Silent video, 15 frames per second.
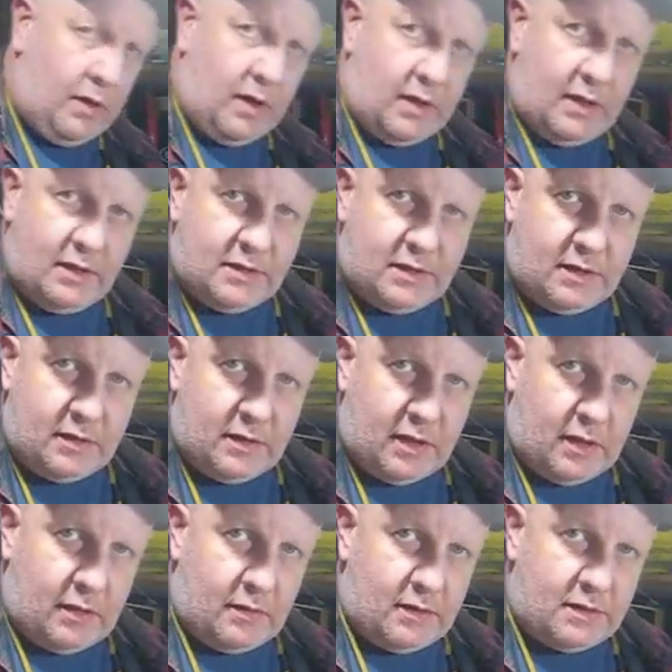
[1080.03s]
I need to do
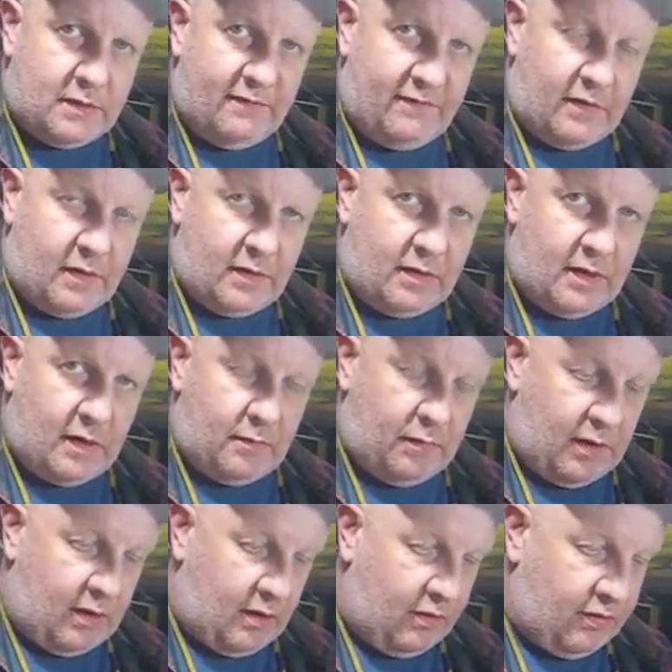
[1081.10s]
now is divide that
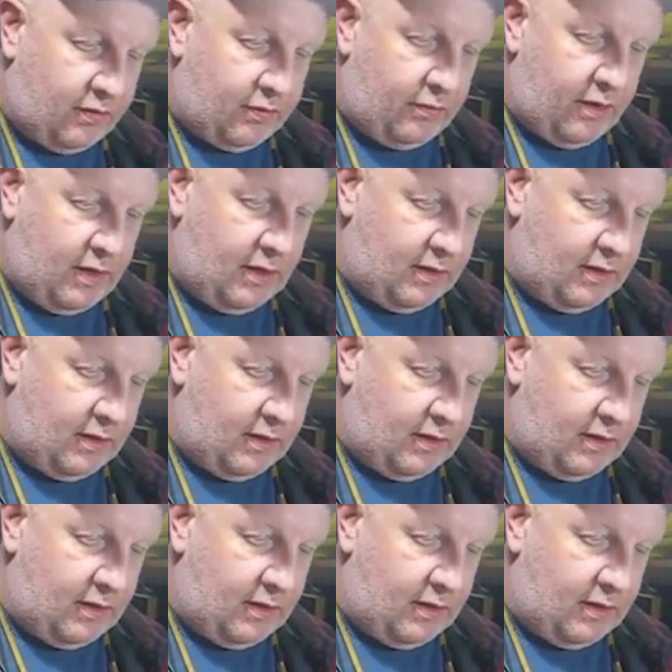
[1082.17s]
by 3,